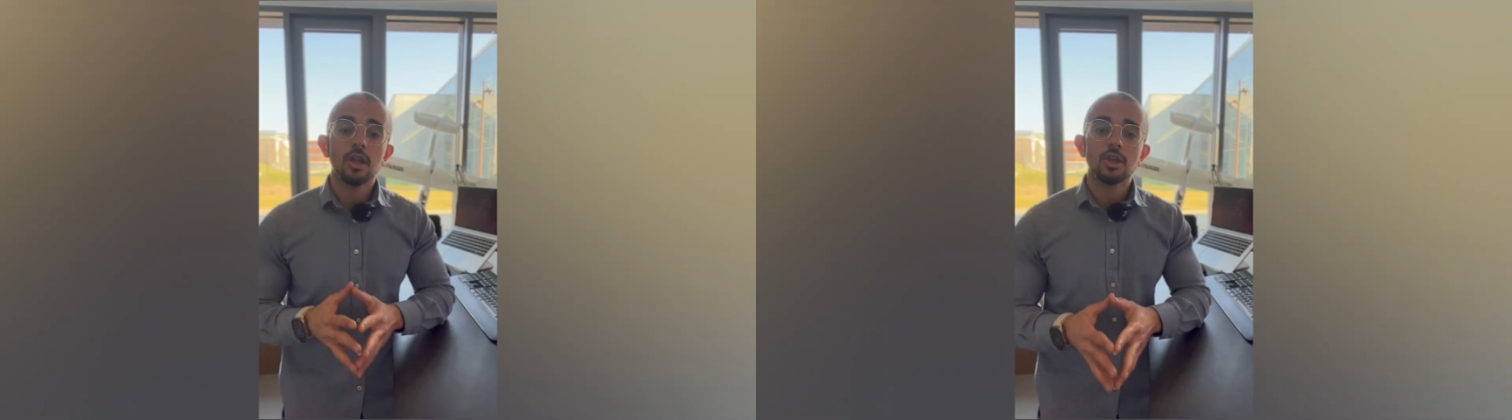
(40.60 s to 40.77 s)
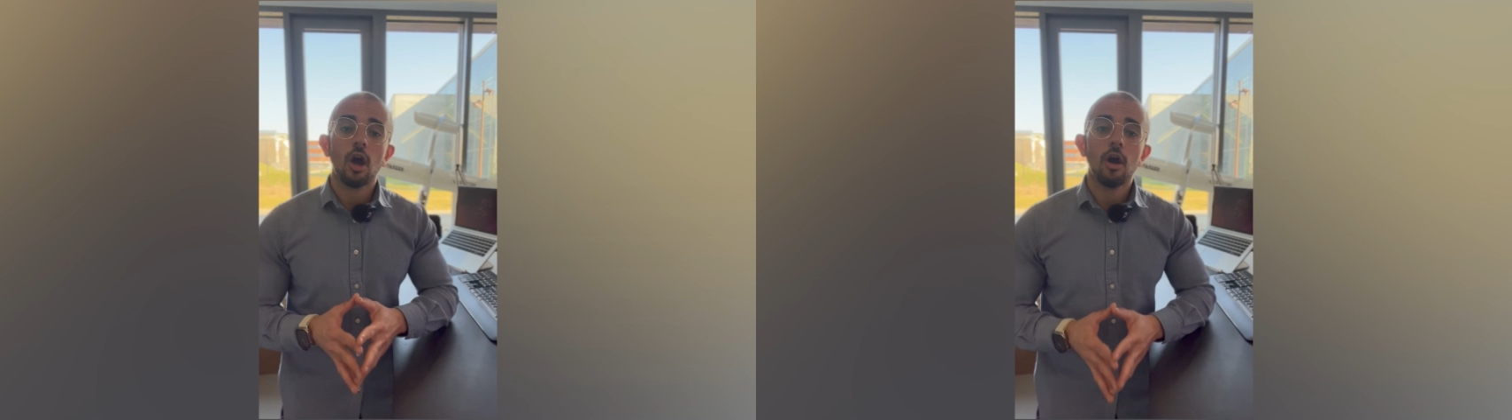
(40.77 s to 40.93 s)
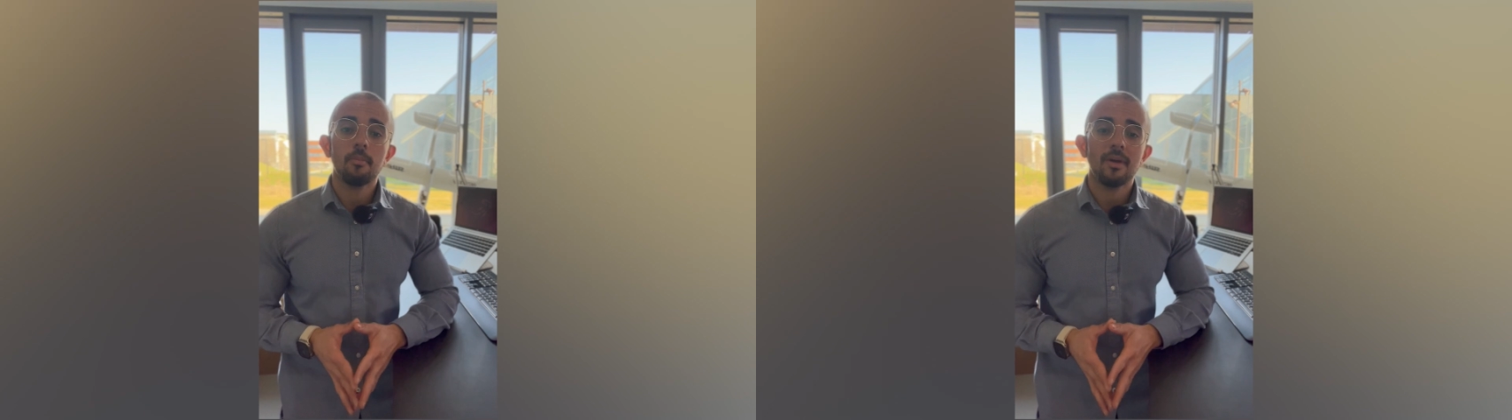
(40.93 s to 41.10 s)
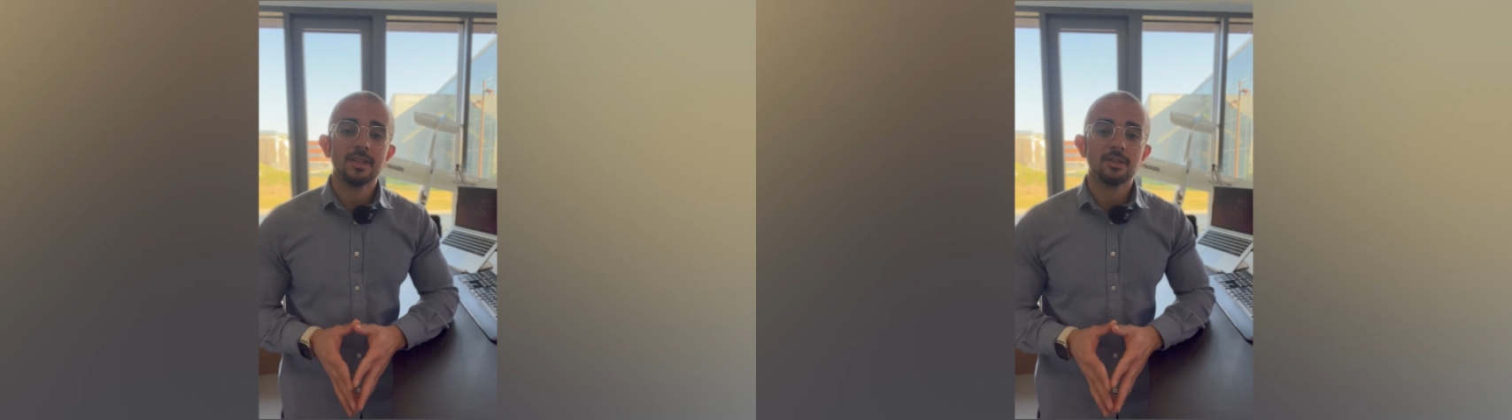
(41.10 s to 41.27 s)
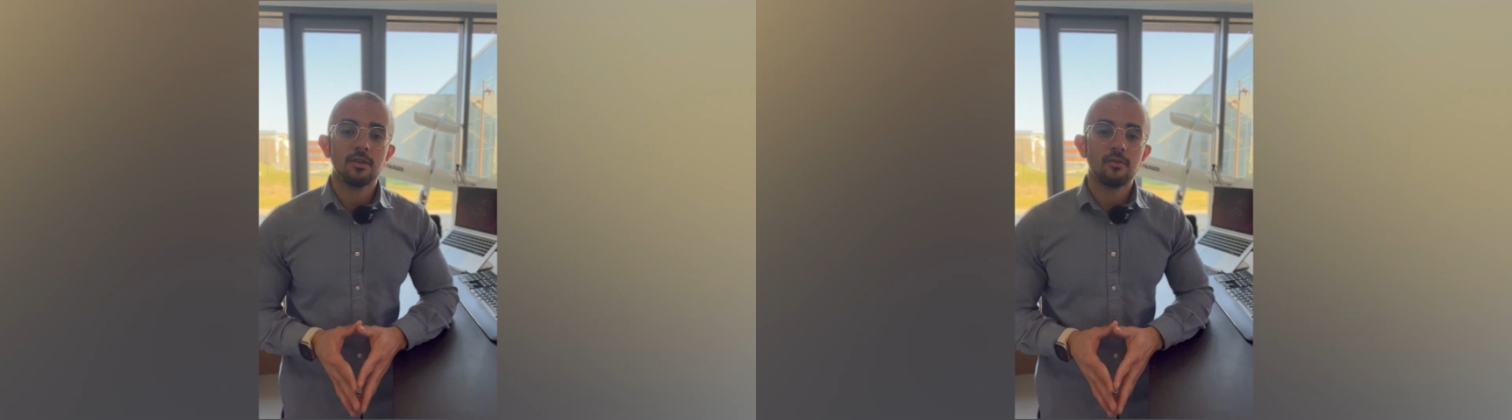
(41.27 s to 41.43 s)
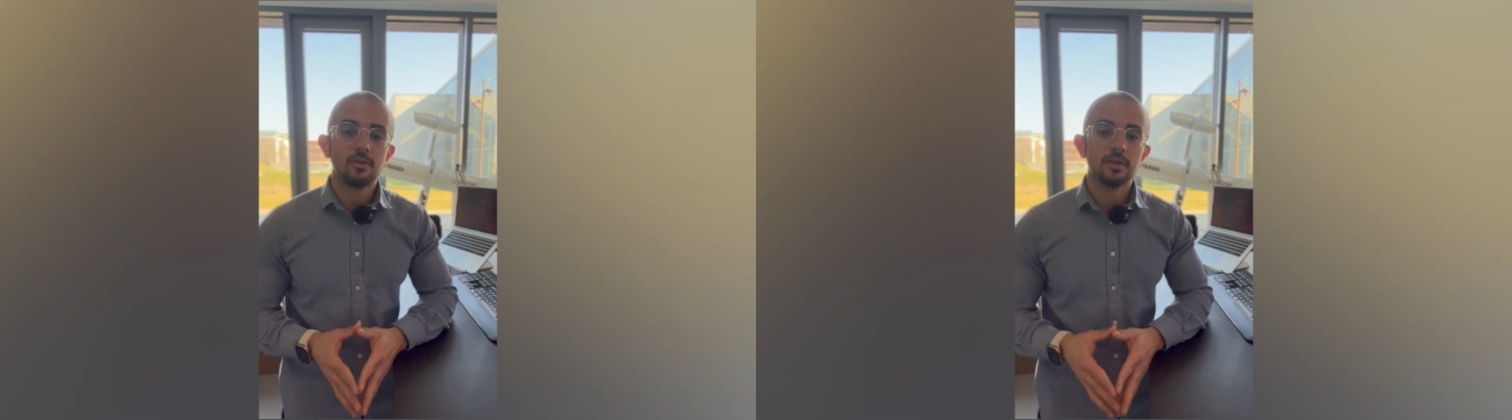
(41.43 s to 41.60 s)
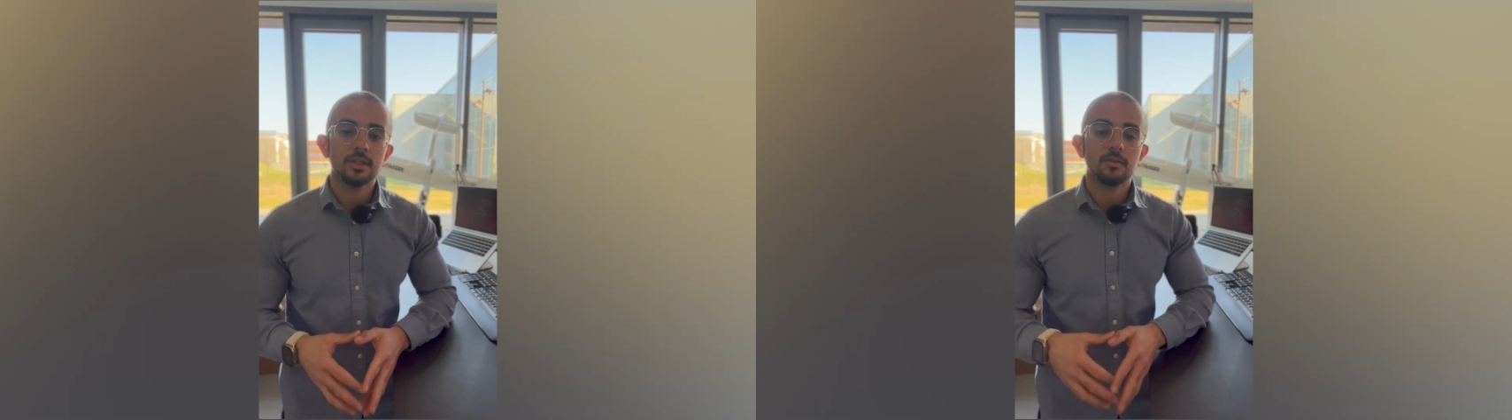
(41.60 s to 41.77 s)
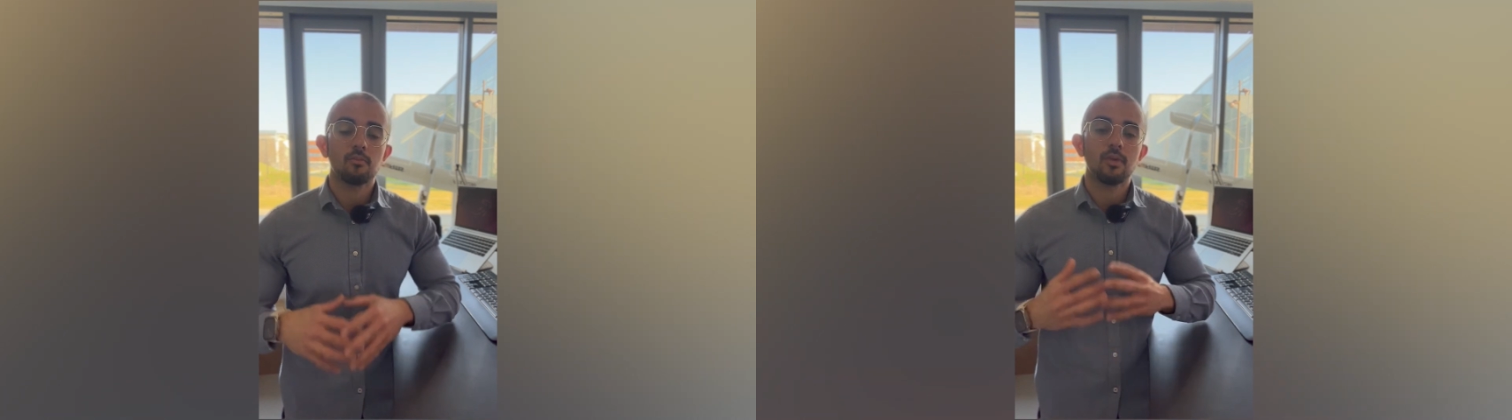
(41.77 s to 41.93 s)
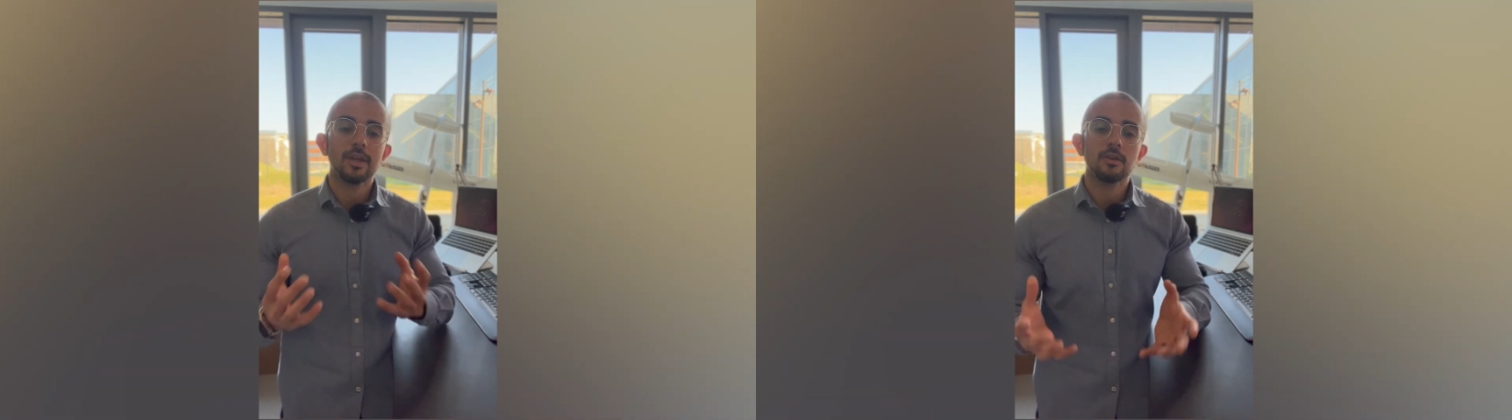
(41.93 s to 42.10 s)
The RPAAS conference
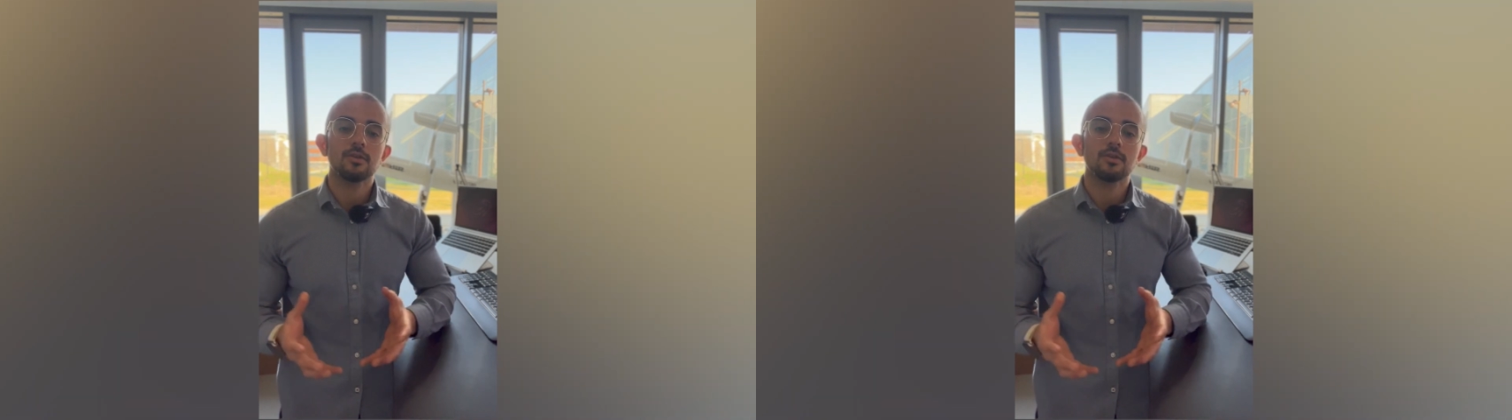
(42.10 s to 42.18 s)
brings